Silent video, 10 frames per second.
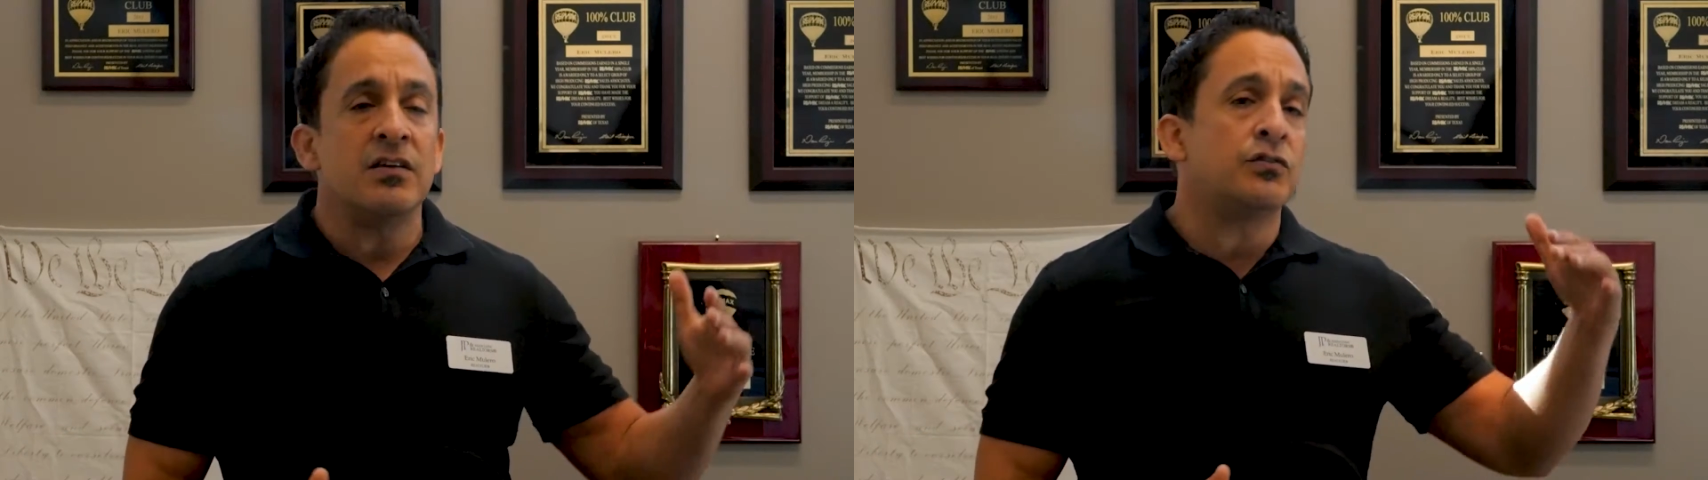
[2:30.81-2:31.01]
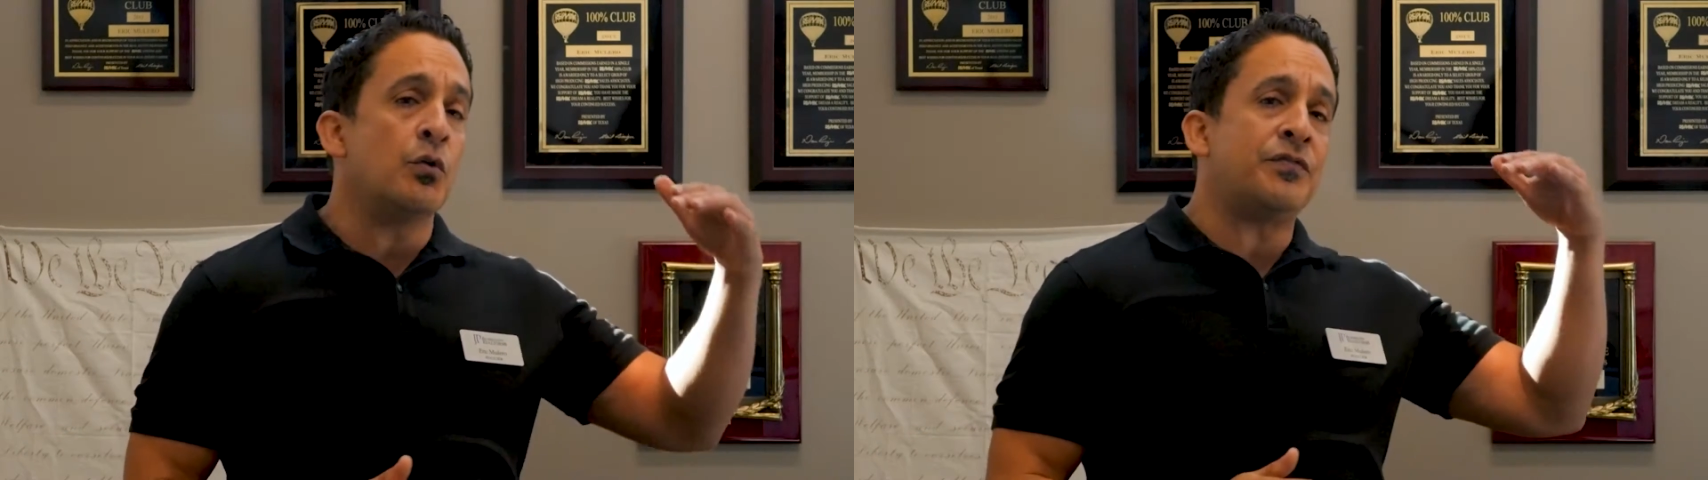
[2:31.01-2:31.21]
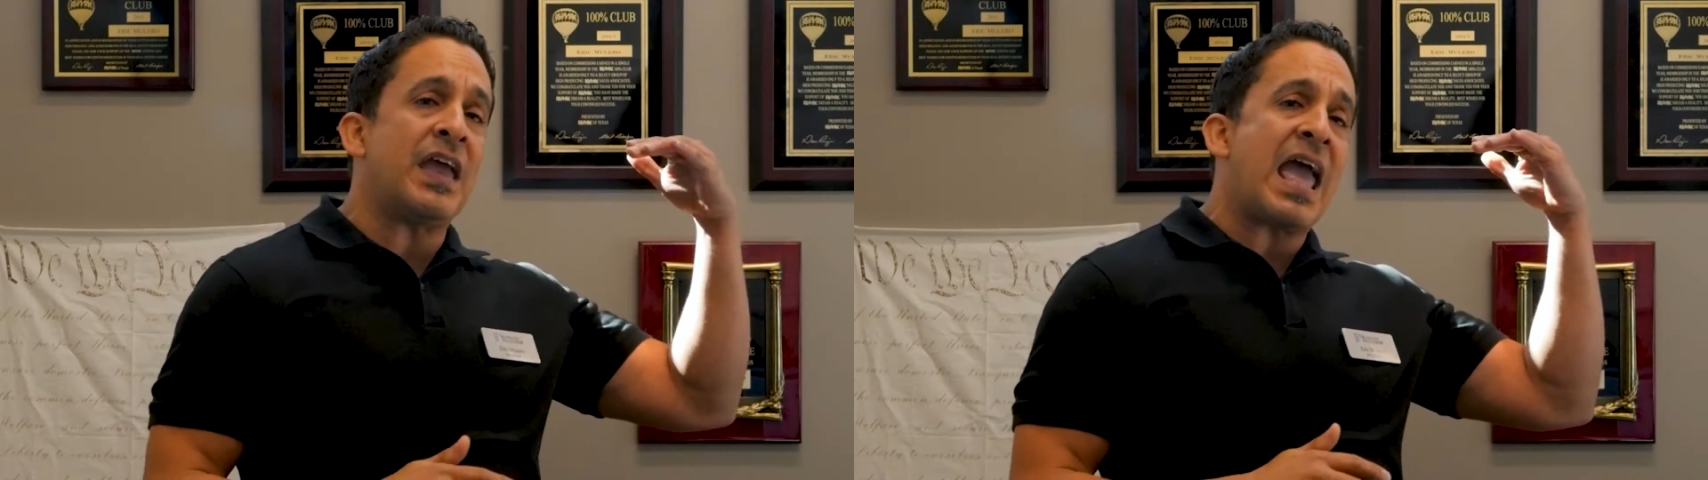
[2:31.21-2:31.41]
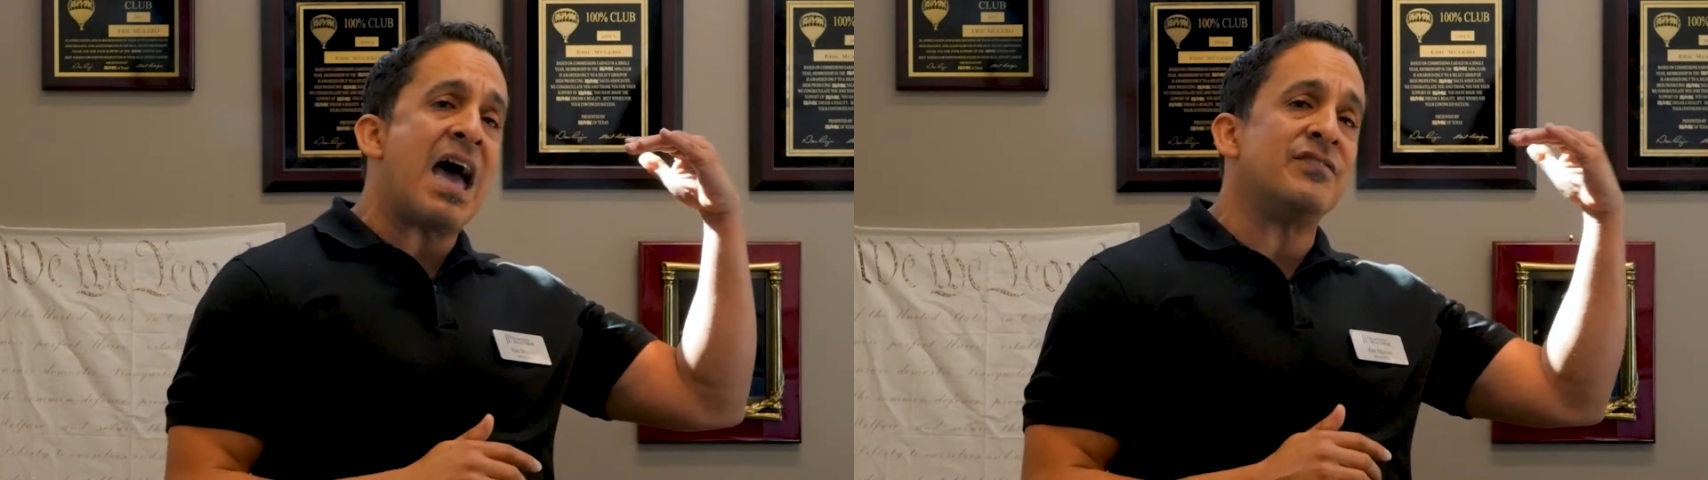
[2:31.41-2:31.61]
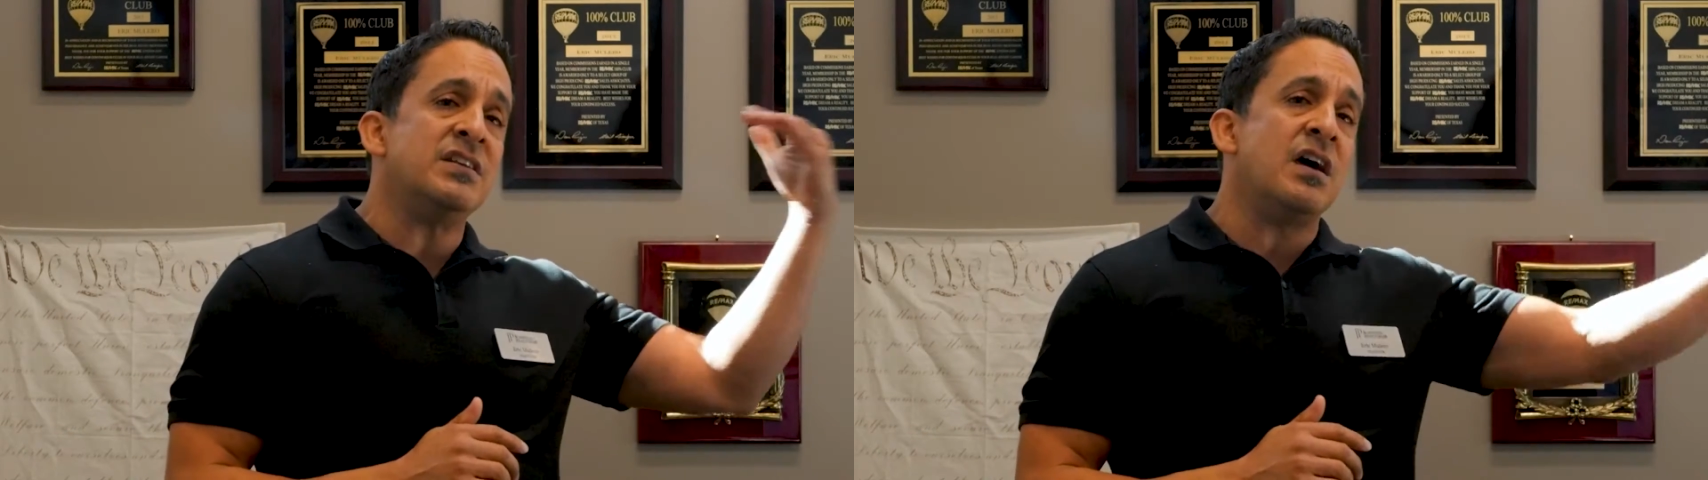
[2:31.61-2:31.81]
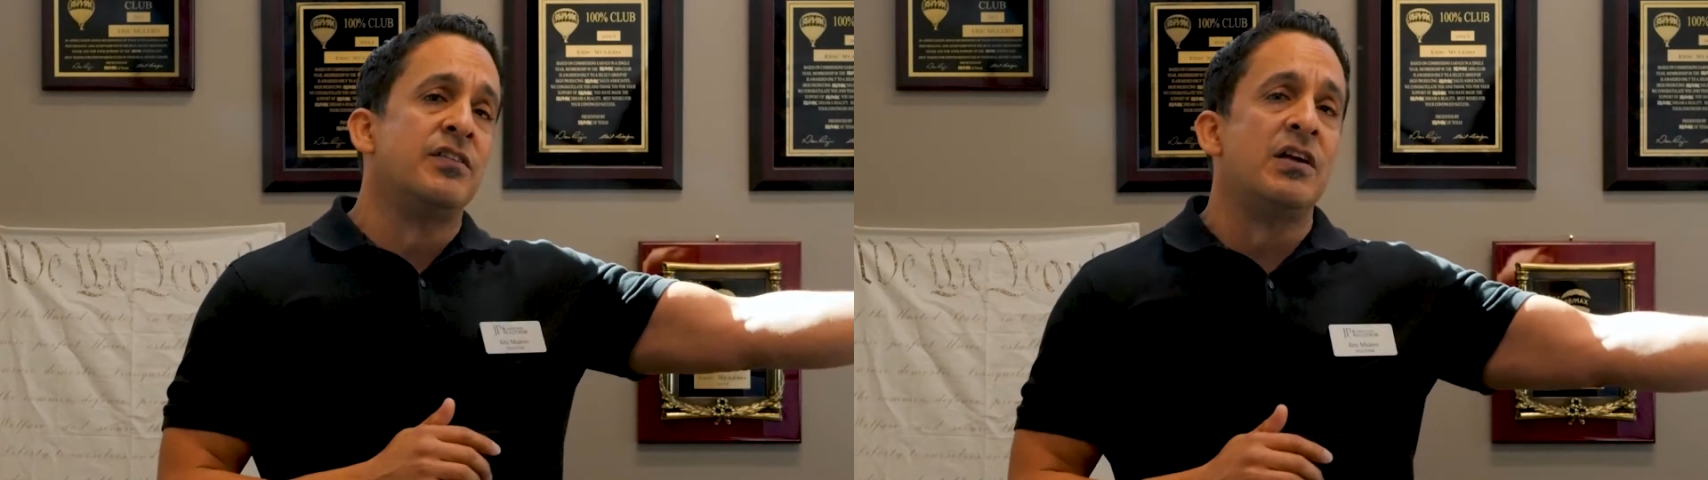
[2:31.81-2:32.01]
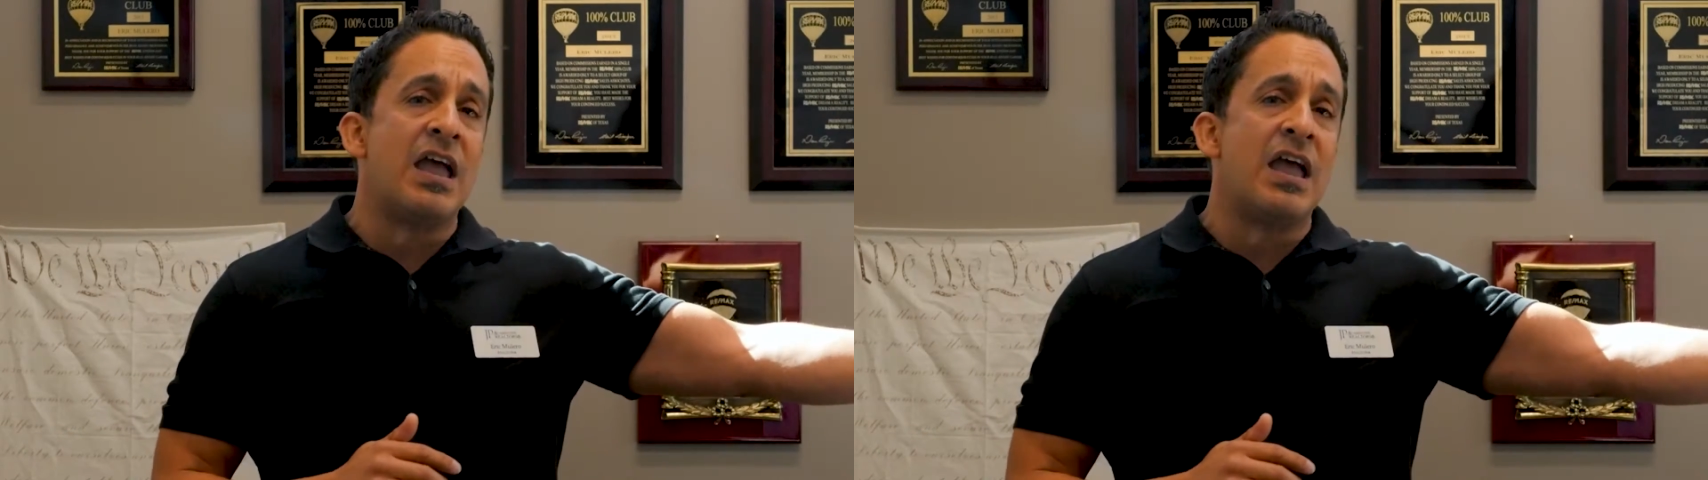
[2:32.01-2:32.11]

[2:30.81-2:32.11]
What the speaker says: So if they have another